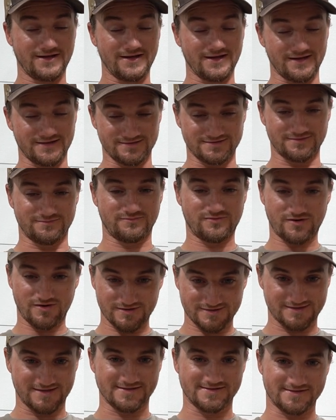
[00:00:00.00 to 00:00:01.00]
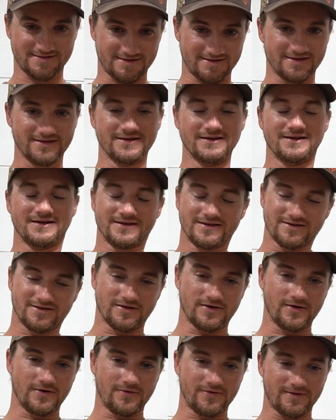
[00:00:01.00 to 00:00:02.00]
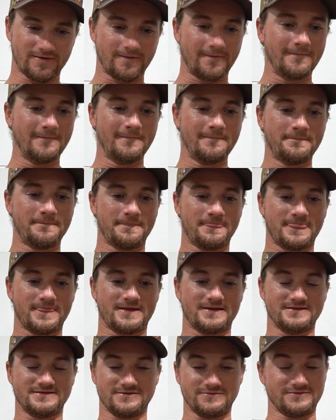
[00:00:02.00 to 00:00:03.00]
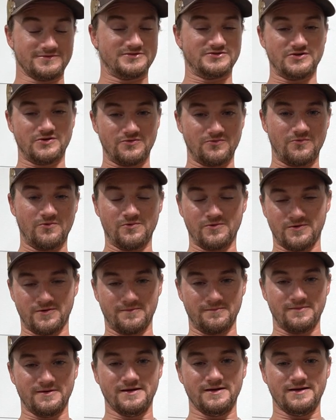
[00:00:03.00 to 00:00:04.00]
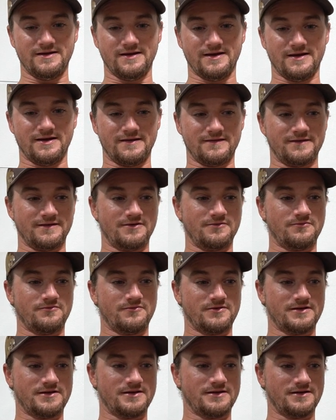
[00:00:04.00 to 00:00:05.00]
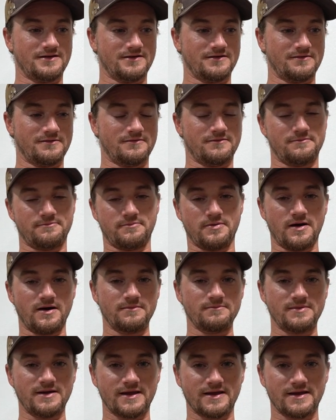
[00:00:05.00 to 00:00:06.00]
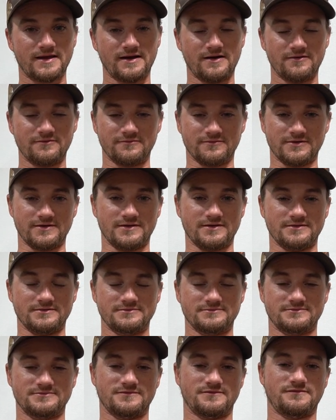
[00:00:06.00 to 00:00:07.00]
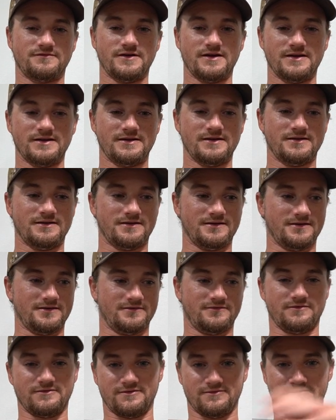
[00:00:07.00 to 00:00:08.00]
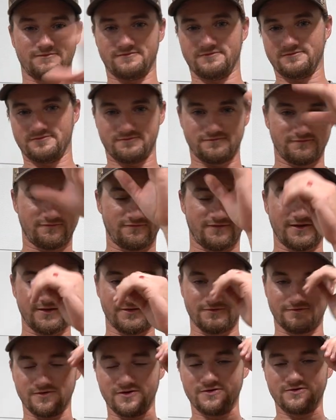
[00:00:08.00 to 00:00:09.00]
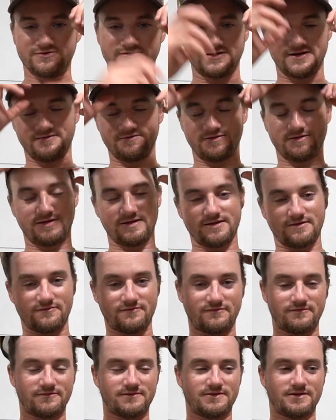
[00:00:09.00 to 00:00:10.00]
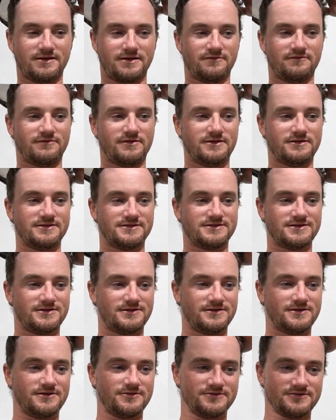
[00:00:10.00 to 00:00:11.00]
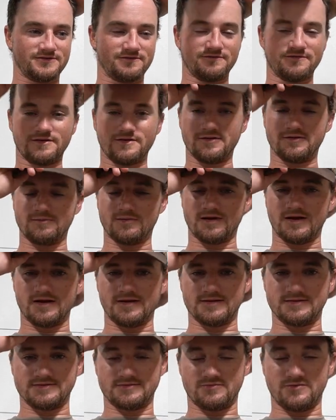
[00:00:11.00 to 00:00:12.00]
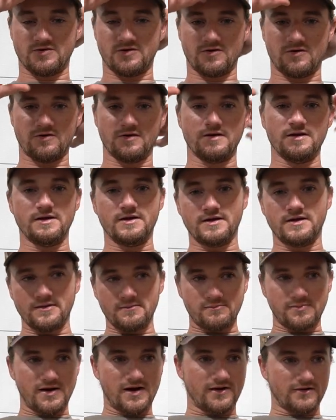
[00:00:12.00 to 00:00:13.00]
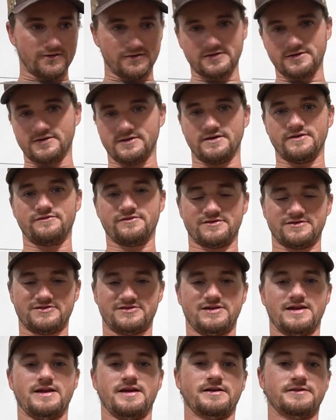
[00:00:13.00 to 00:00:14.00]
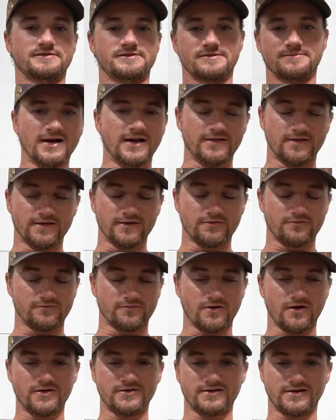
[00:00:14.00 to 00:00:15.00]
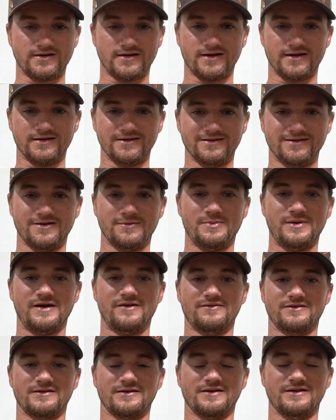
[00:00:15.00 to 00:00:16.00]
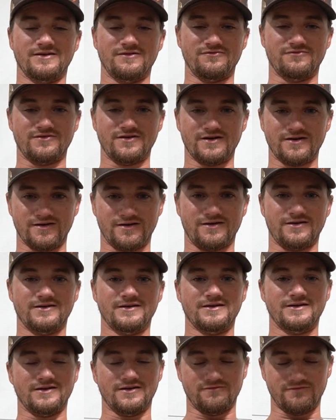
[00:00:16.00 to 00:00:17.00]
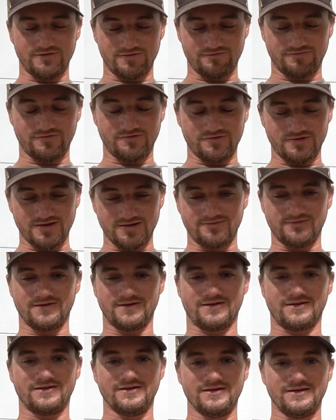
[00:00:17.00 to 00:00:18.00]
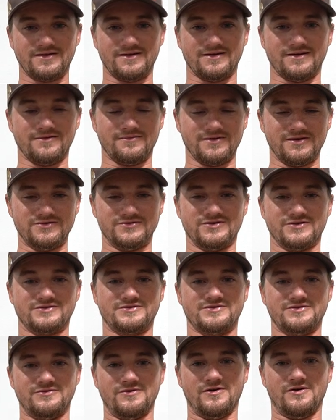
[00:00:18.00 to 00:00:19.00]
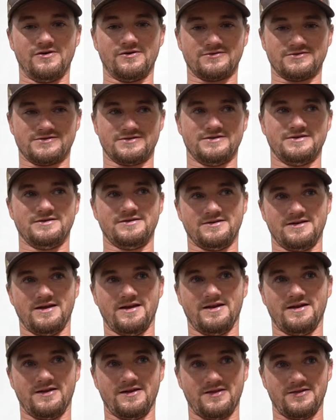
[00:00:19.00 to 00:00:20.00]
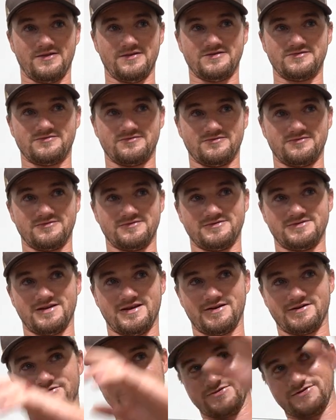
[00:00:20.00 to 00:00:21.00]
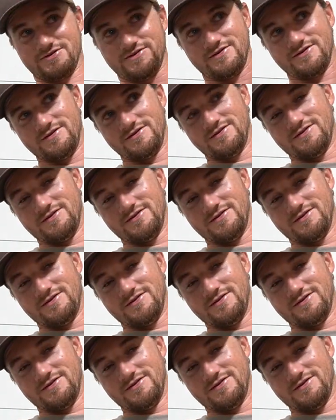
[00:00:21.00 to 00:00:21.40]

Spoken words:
and some processing going because it was so warm. And then we popped back out. We fed the roads and everything, and fed the Senderos in front of the blinds, and we all piled into different stands. And then Rodney and I ended up having a very eventful evening. He took two hogs, and this one was actually